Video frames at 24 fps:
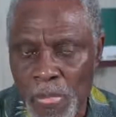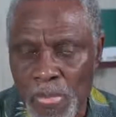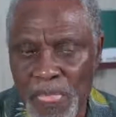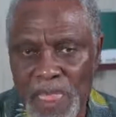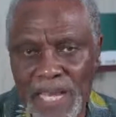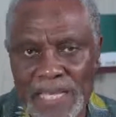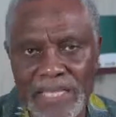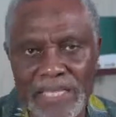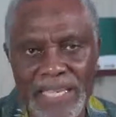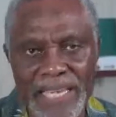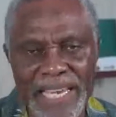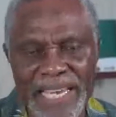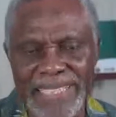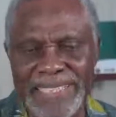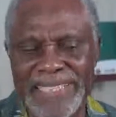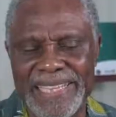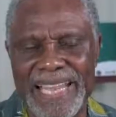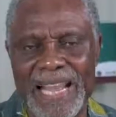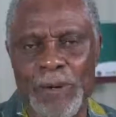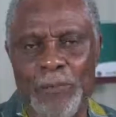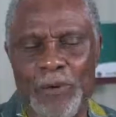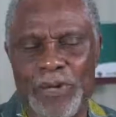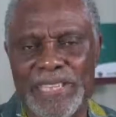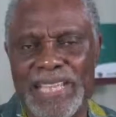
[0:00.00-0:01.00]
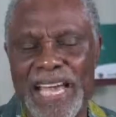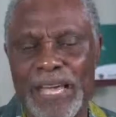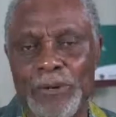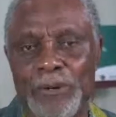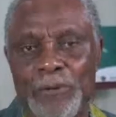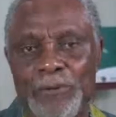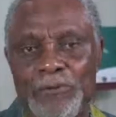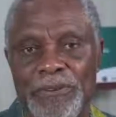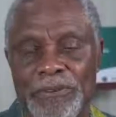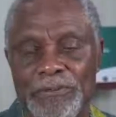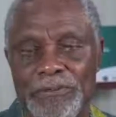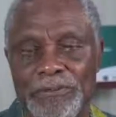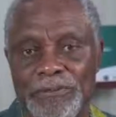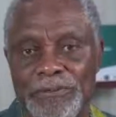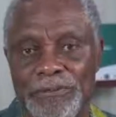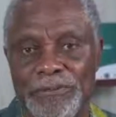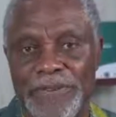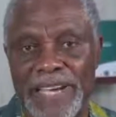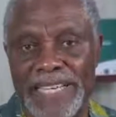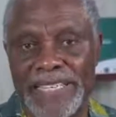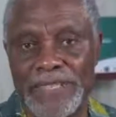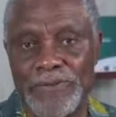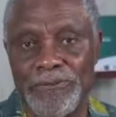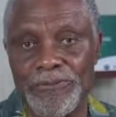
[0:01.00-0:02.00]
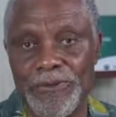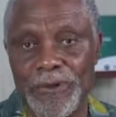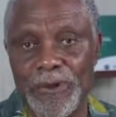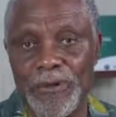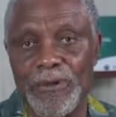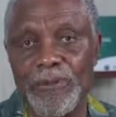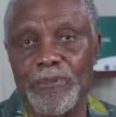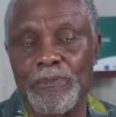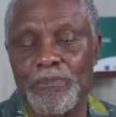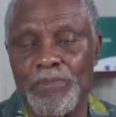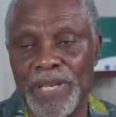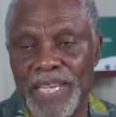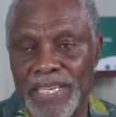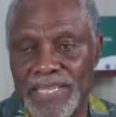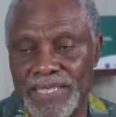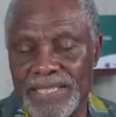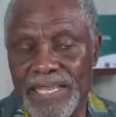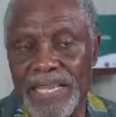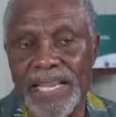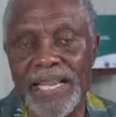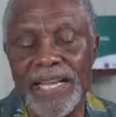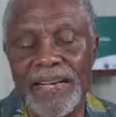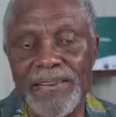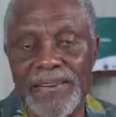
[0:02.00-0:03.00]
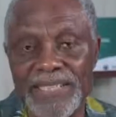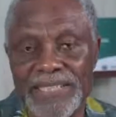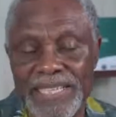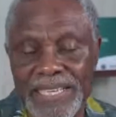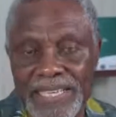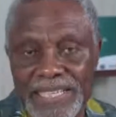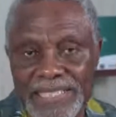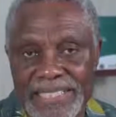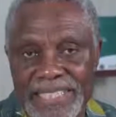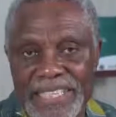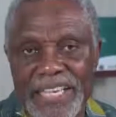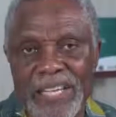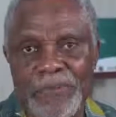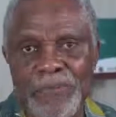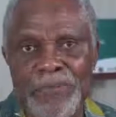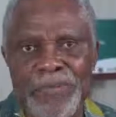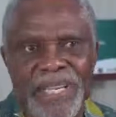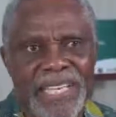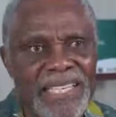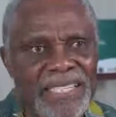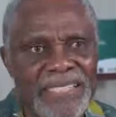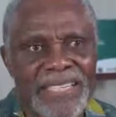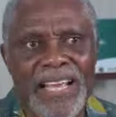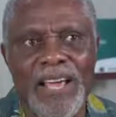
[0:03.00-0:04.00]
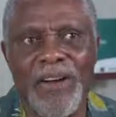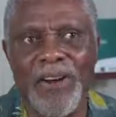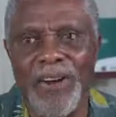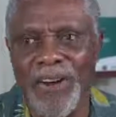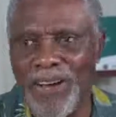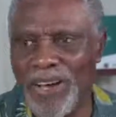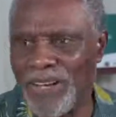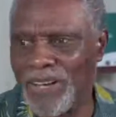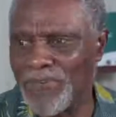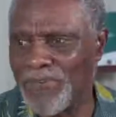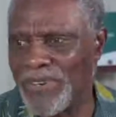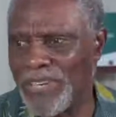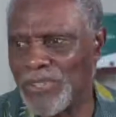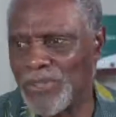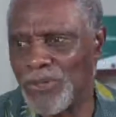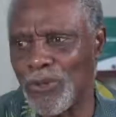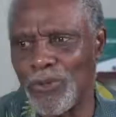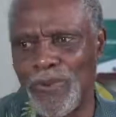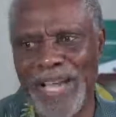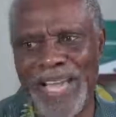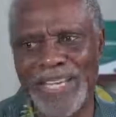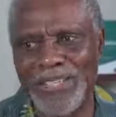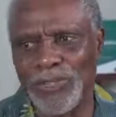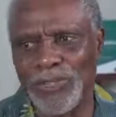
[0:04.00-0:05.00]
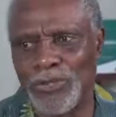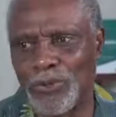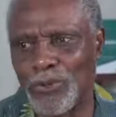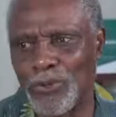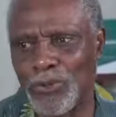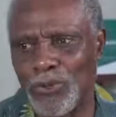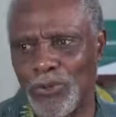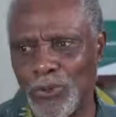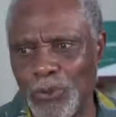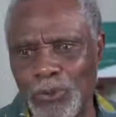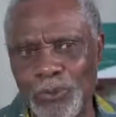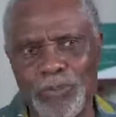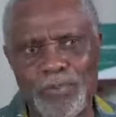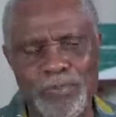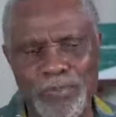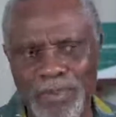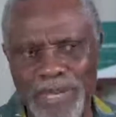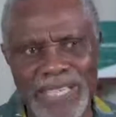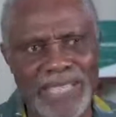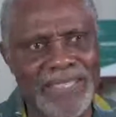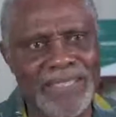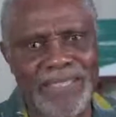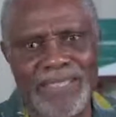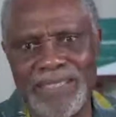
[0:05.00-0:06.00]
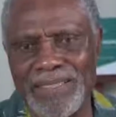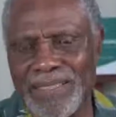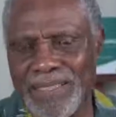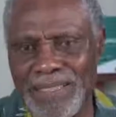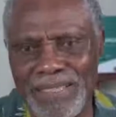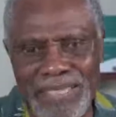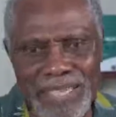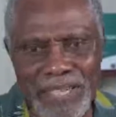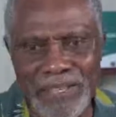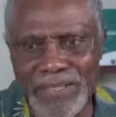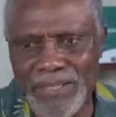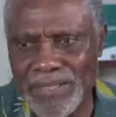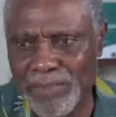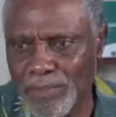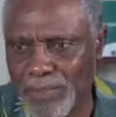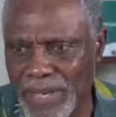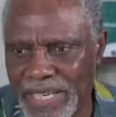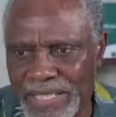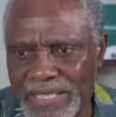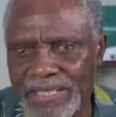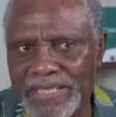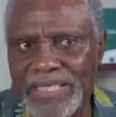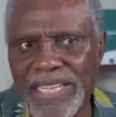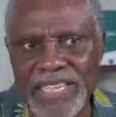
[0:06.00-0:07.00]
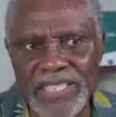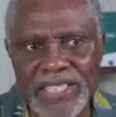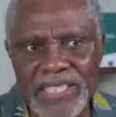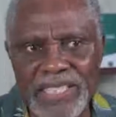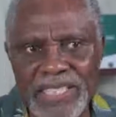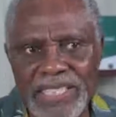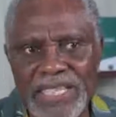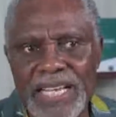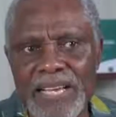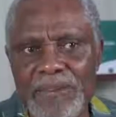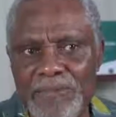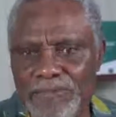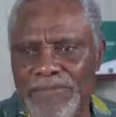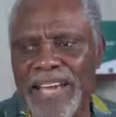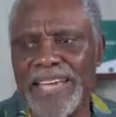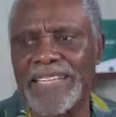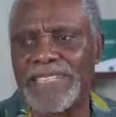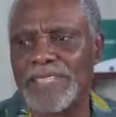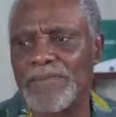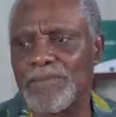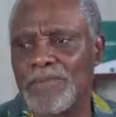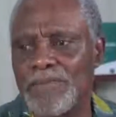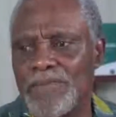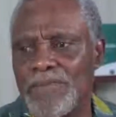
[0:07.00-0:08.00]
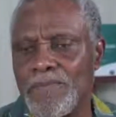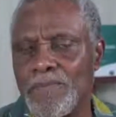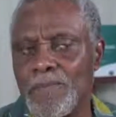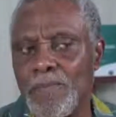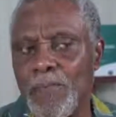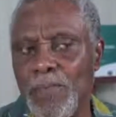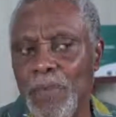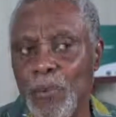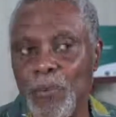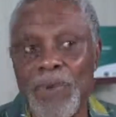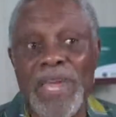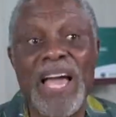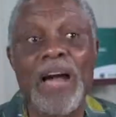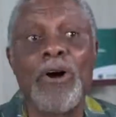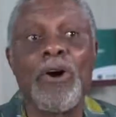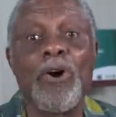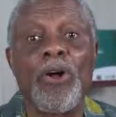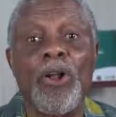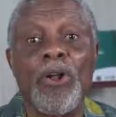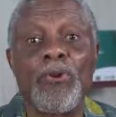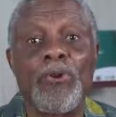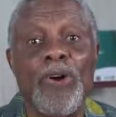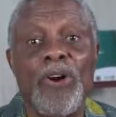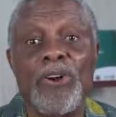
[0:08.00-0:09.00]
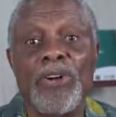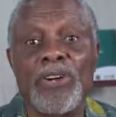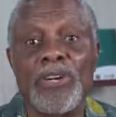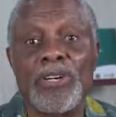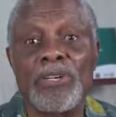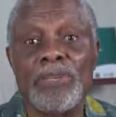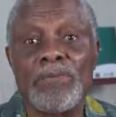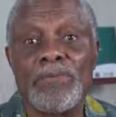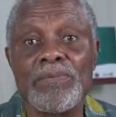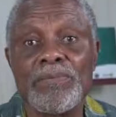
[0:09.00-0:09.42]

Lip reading: That Islam, what are you fighting for? Peace. Christianity, peace. All of us. So why should three peace nations fight? We are all wrong.